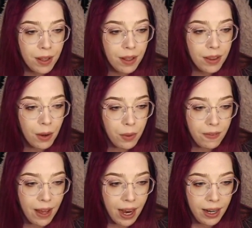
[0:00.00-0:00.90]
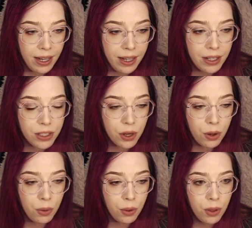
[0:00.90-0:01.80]
that we've added.
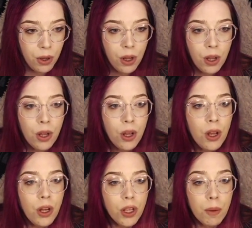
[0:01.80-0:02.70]
So you're